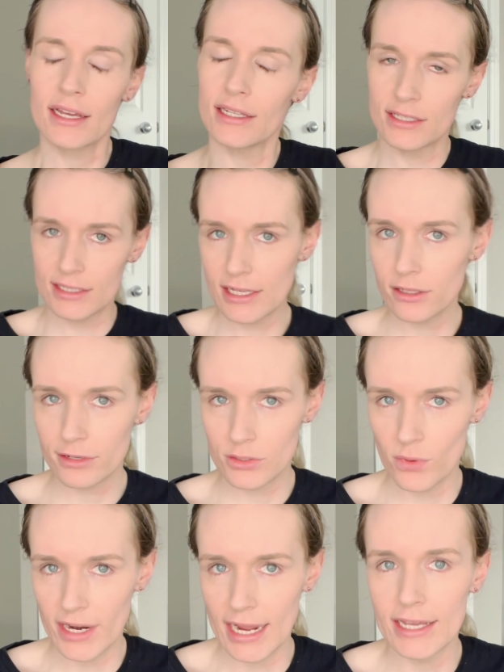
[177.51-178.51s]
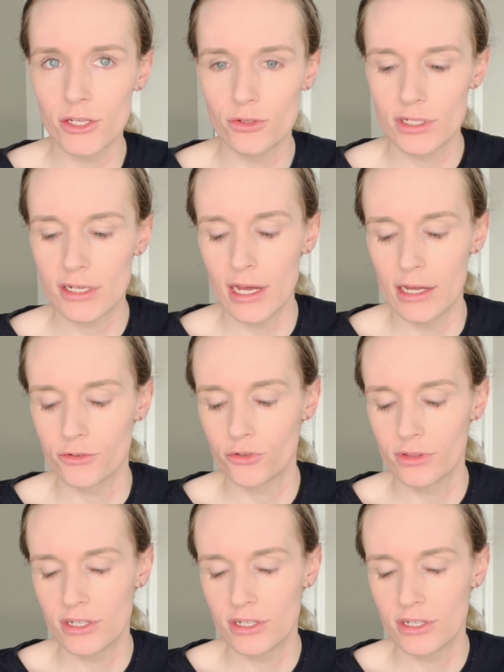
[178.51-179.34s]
Concealer is what I use to contour,